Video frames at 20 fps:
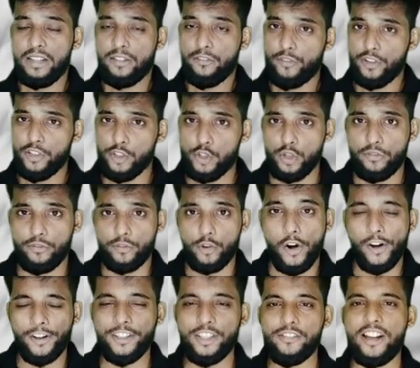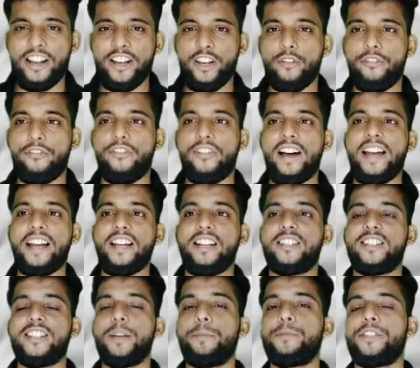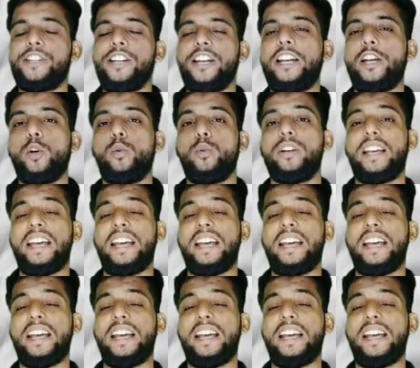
Once you have got the value of y, substitute